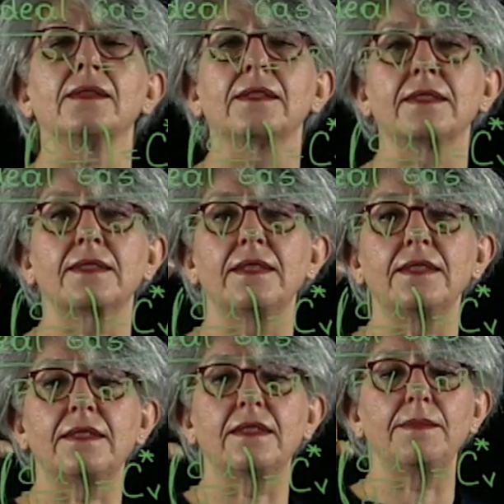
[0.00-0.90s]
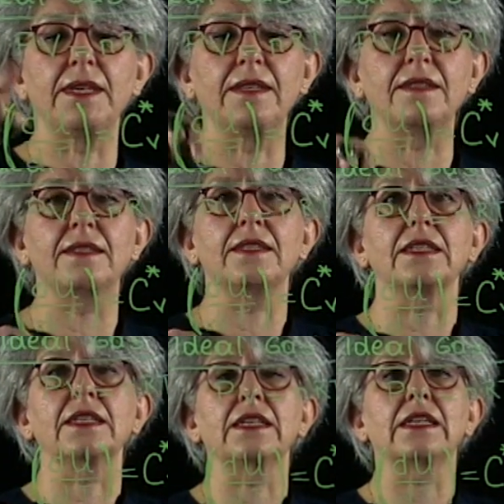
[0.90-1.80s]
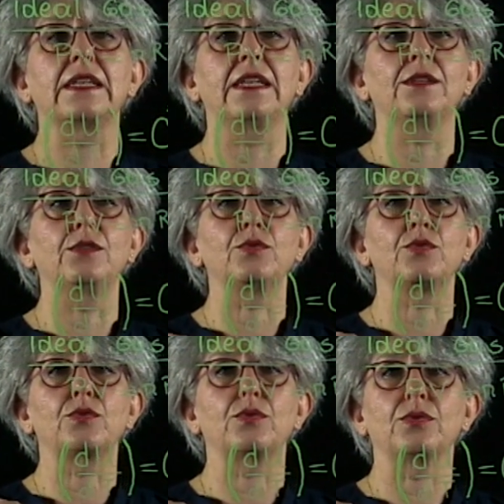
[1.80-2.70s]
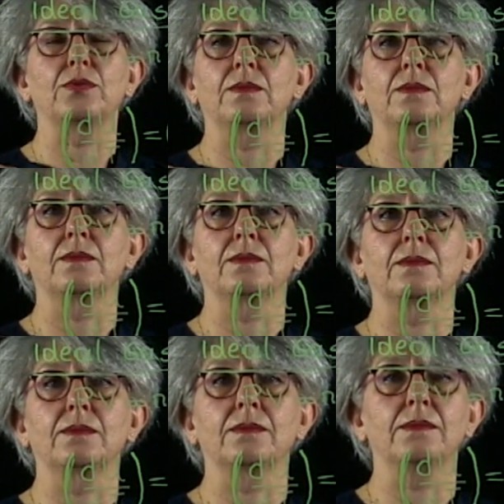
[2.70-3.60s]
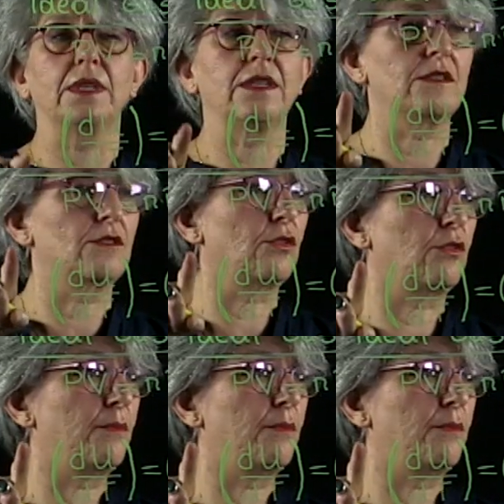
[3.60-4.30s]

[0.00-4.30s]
The system is closed. There is no